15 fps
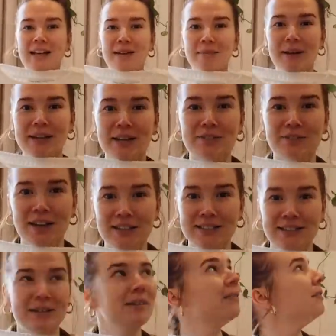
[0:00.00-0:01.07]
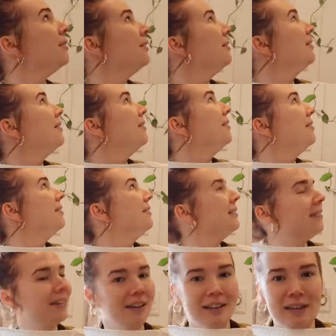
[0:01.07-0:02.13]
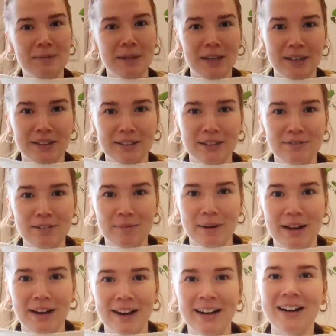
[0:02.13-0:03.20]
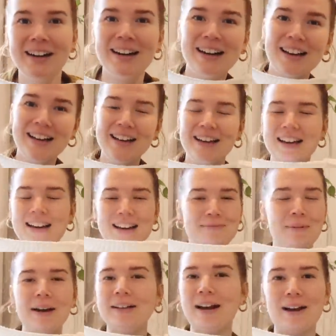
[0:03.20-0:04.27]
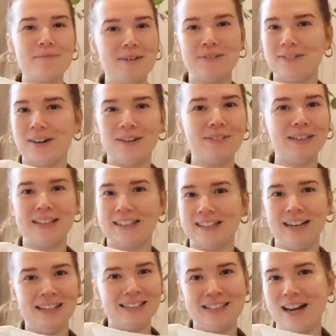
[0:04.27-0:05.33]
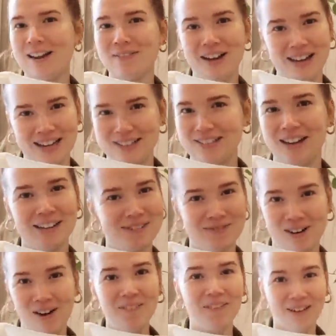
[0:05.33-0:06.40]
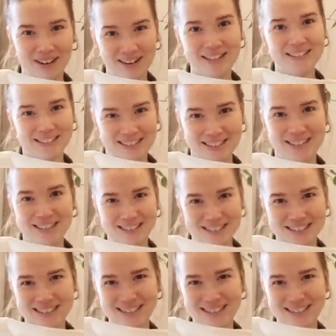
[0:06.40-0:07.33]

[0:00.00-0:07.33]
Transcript: time I get dressed. I keep getting a leaf in my hair. It might not be for a week the next time I get dressed, but I'm wearing it soon.